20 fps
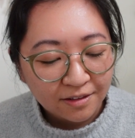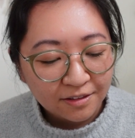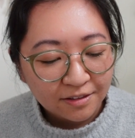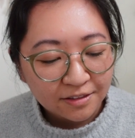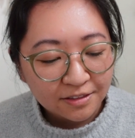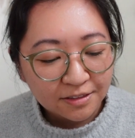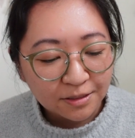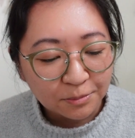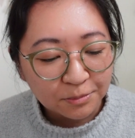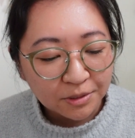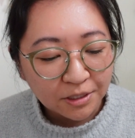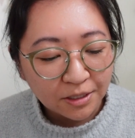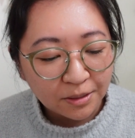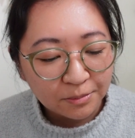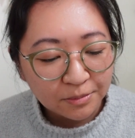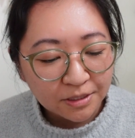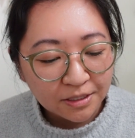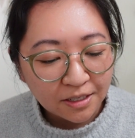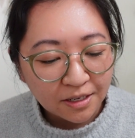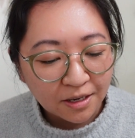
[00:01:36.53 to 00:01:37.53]

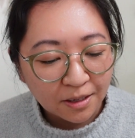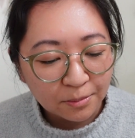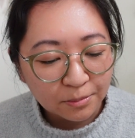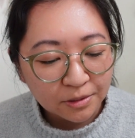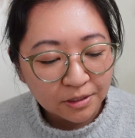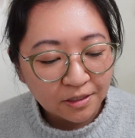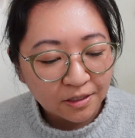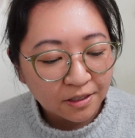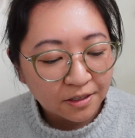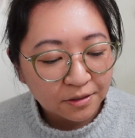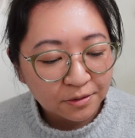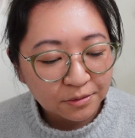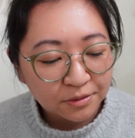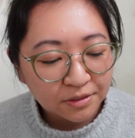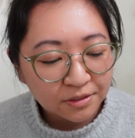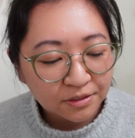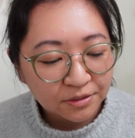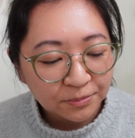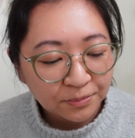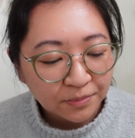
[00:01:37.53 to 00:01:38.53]
Sometimes he comes
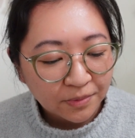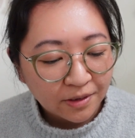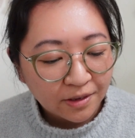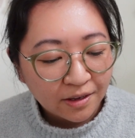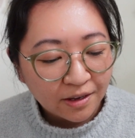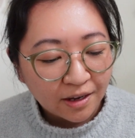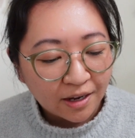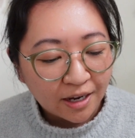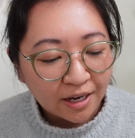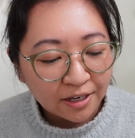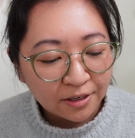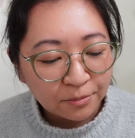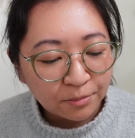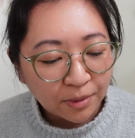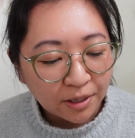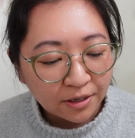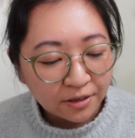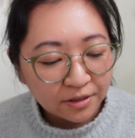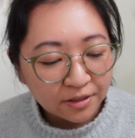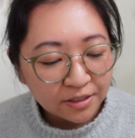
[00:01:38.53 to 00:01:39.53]
close. I
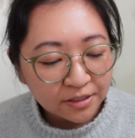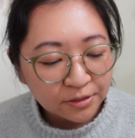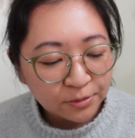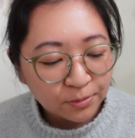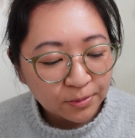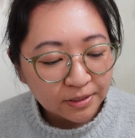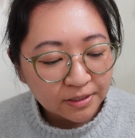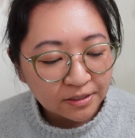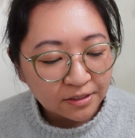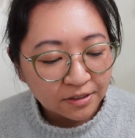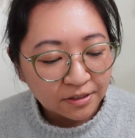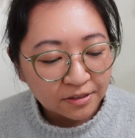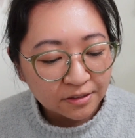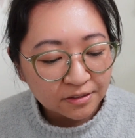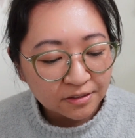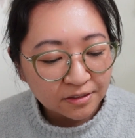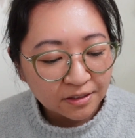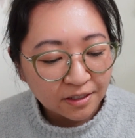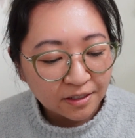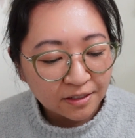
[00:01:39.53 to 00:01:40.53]
admire his
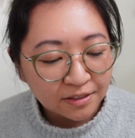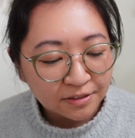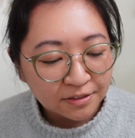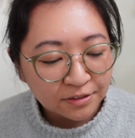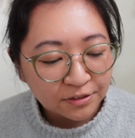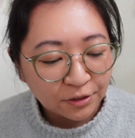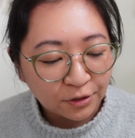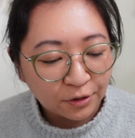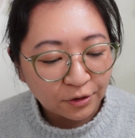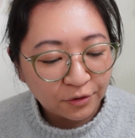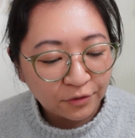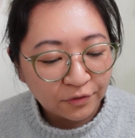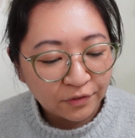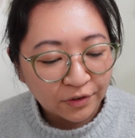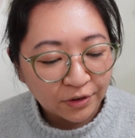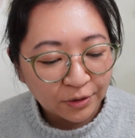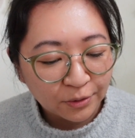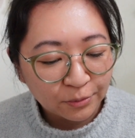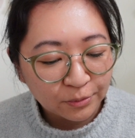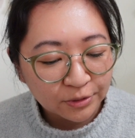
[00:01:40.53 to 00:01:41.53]
whiskers and his dark
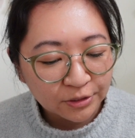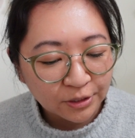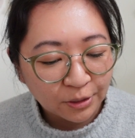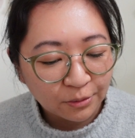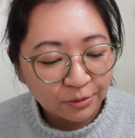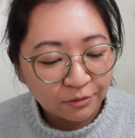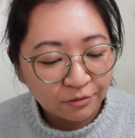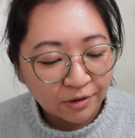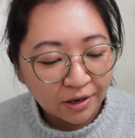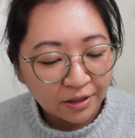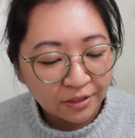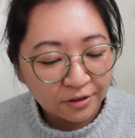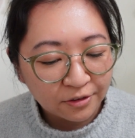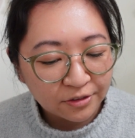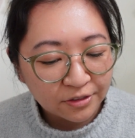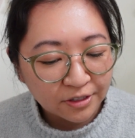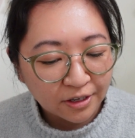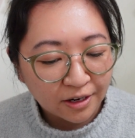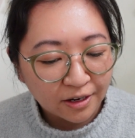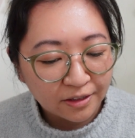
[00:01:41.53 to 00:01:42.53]
fur, which I would rather
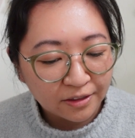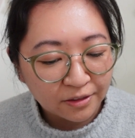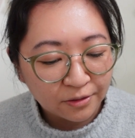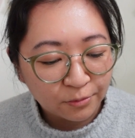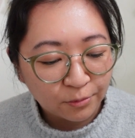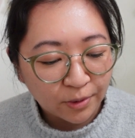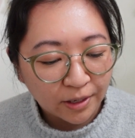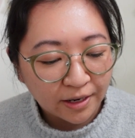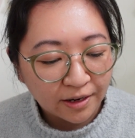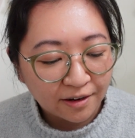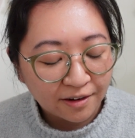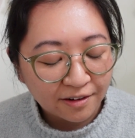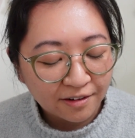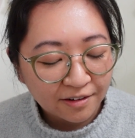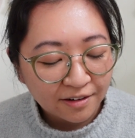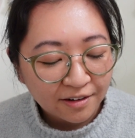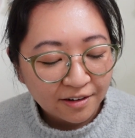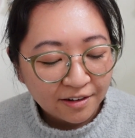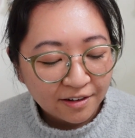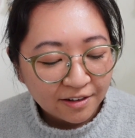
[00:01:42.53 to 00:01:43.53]
die than wear.
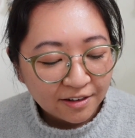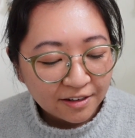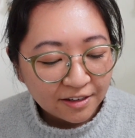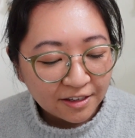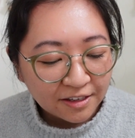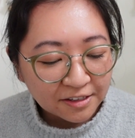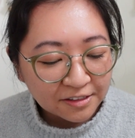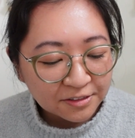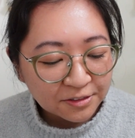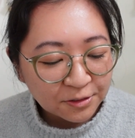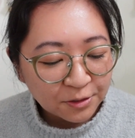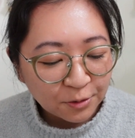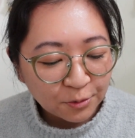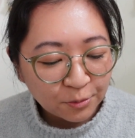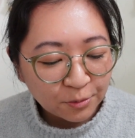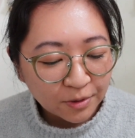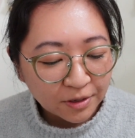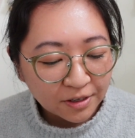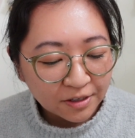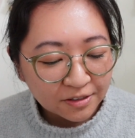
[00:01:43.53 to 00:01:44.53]
He has no
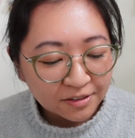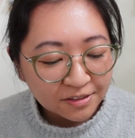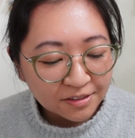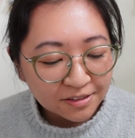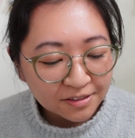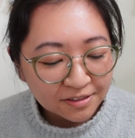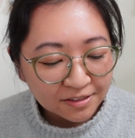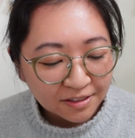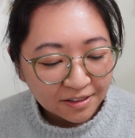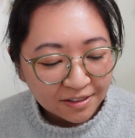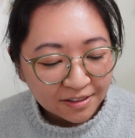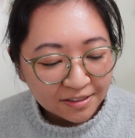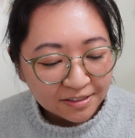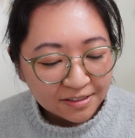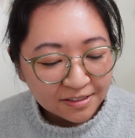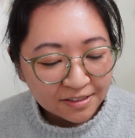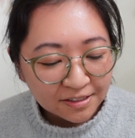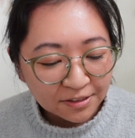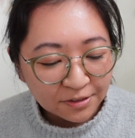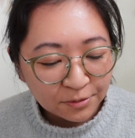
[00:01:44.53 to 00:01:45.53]
words.
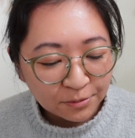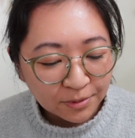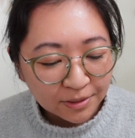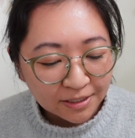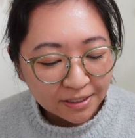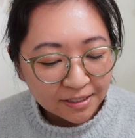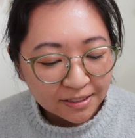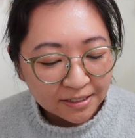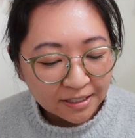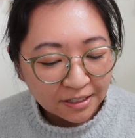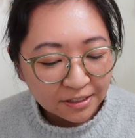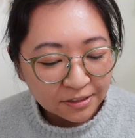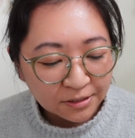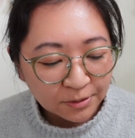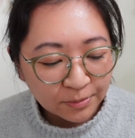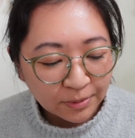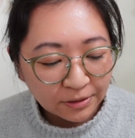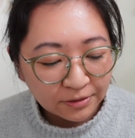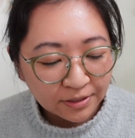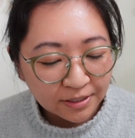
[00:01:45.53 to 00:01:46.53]
Still, what he tells
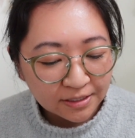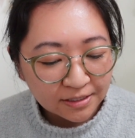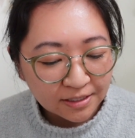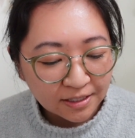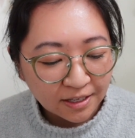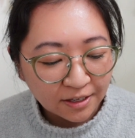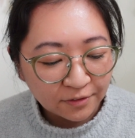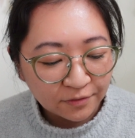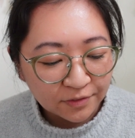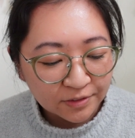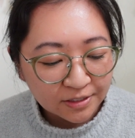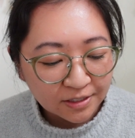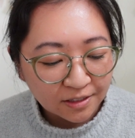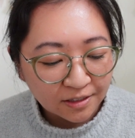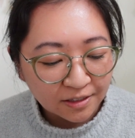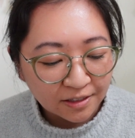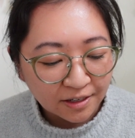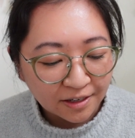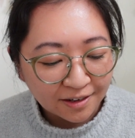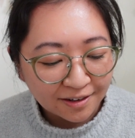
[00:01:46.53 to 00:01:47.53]
about his life is
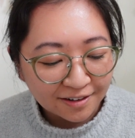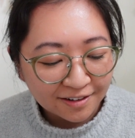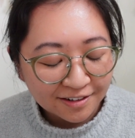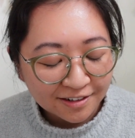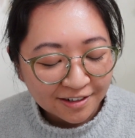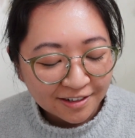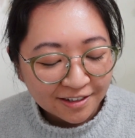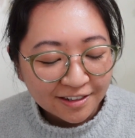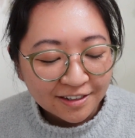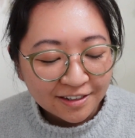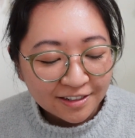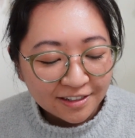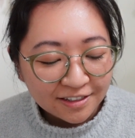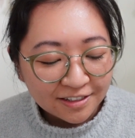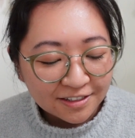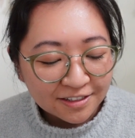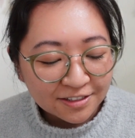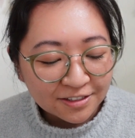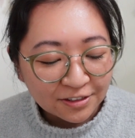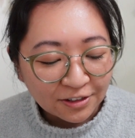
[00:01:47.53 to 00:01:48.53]
clear. He
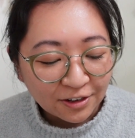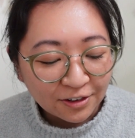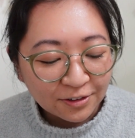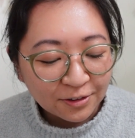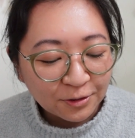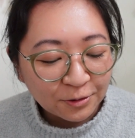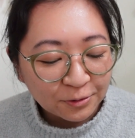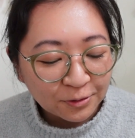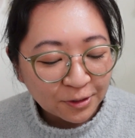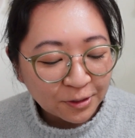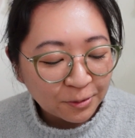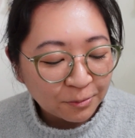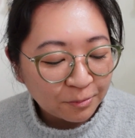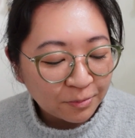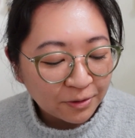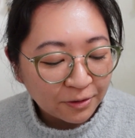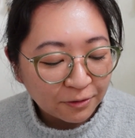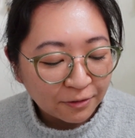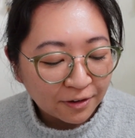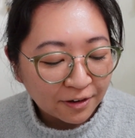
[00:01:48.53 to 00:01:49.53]
does not own a
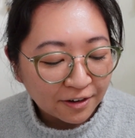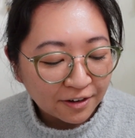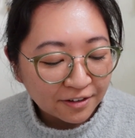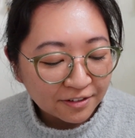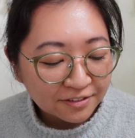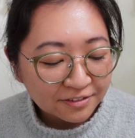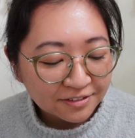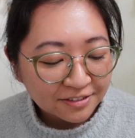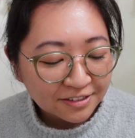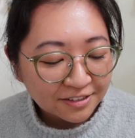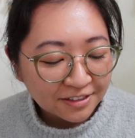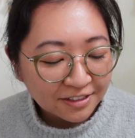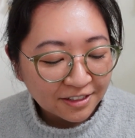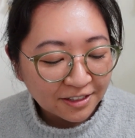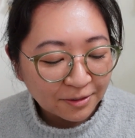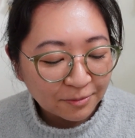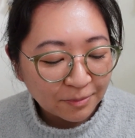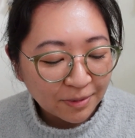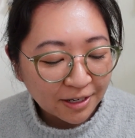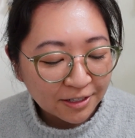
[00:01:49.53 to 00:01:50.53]
computer.
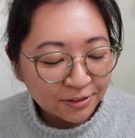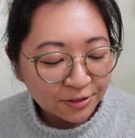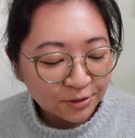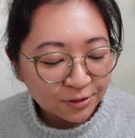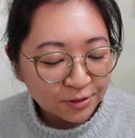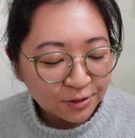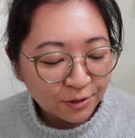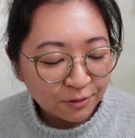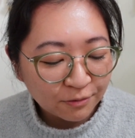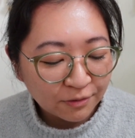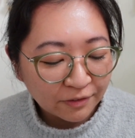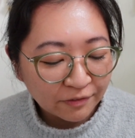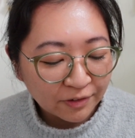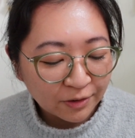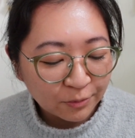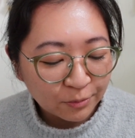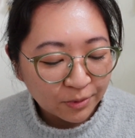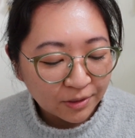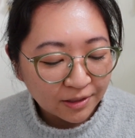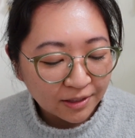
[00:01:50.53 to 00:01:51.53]
He imagines the
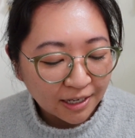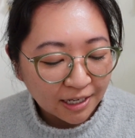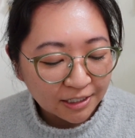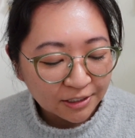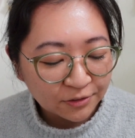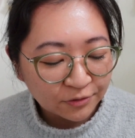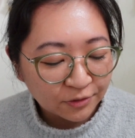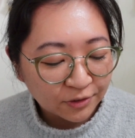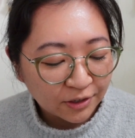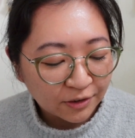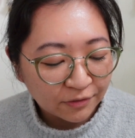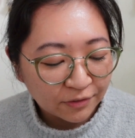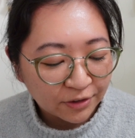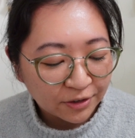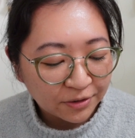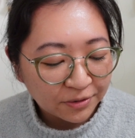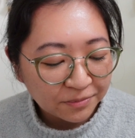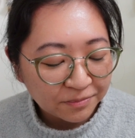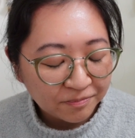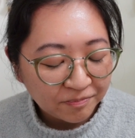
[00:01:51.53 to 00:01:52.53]
river will last
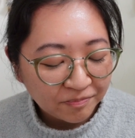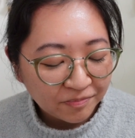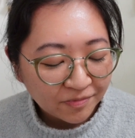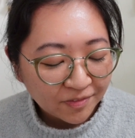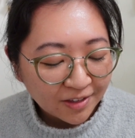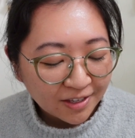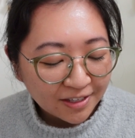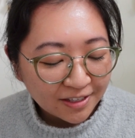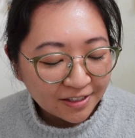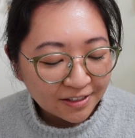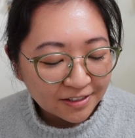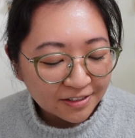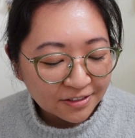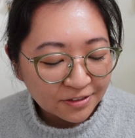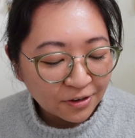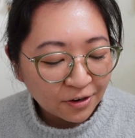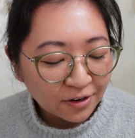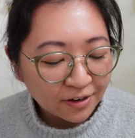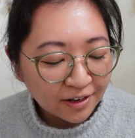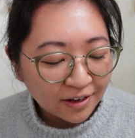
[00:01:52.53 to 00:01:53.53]
forever. He does
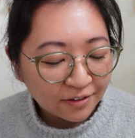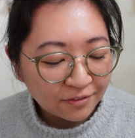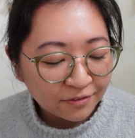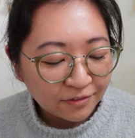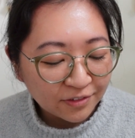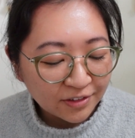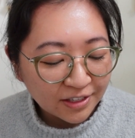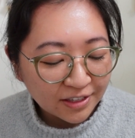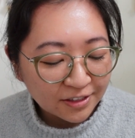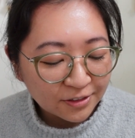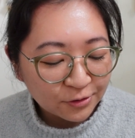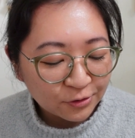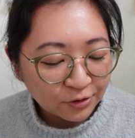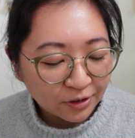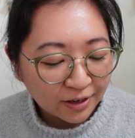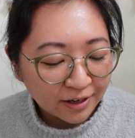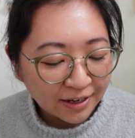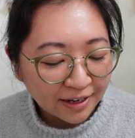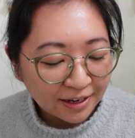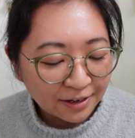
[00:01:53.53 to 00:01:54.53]
not envy the
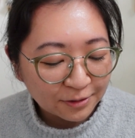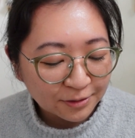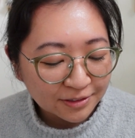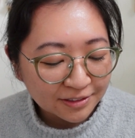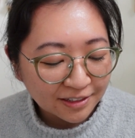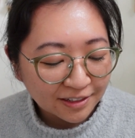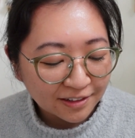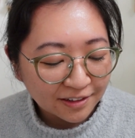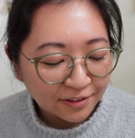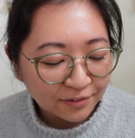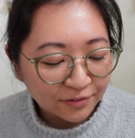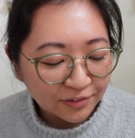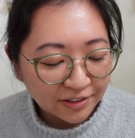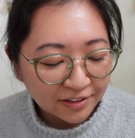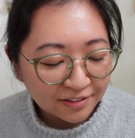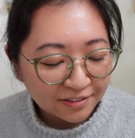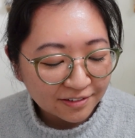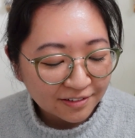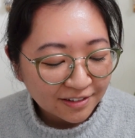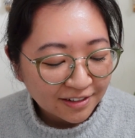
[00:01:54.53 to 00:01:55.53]
dry house I live
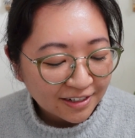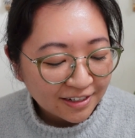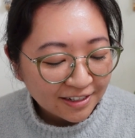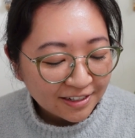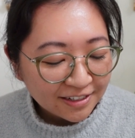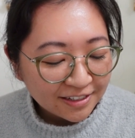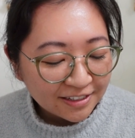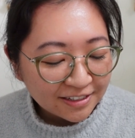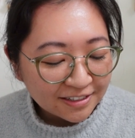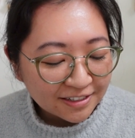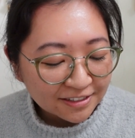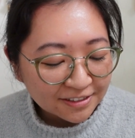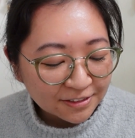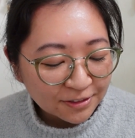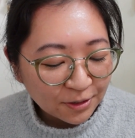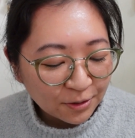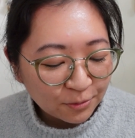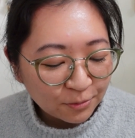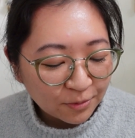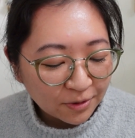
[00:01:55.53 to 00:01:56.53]
in. He does
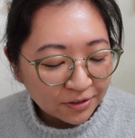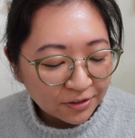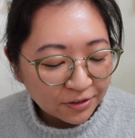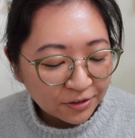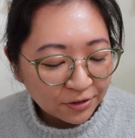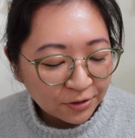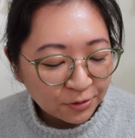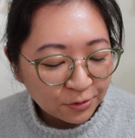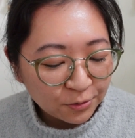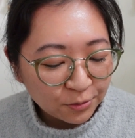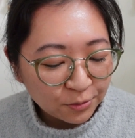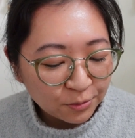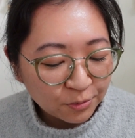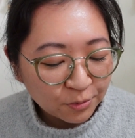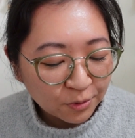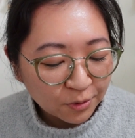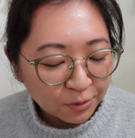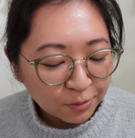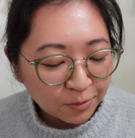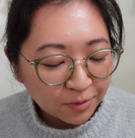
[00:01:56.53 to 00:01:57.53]
not wonder who
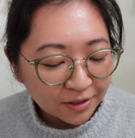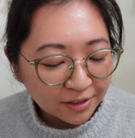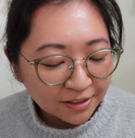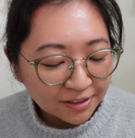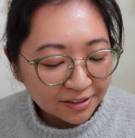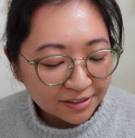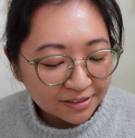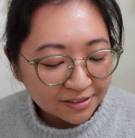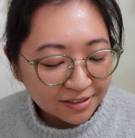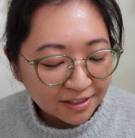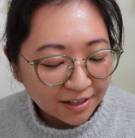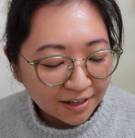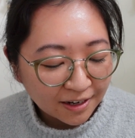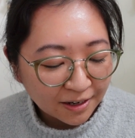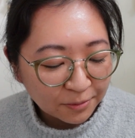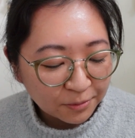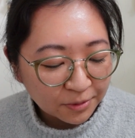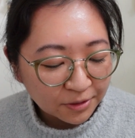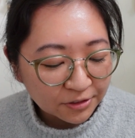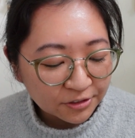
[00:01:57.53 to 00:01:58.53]
or what it is that
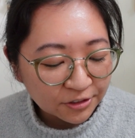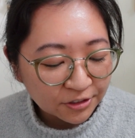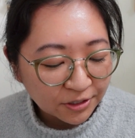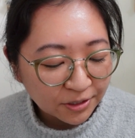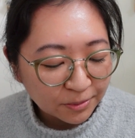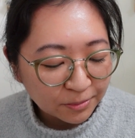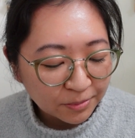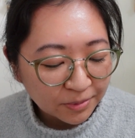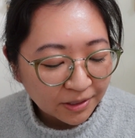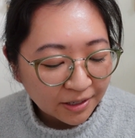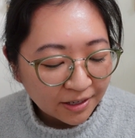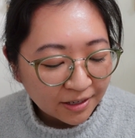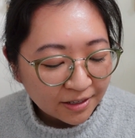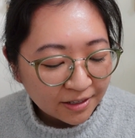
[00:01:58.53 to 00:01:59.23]
I worship.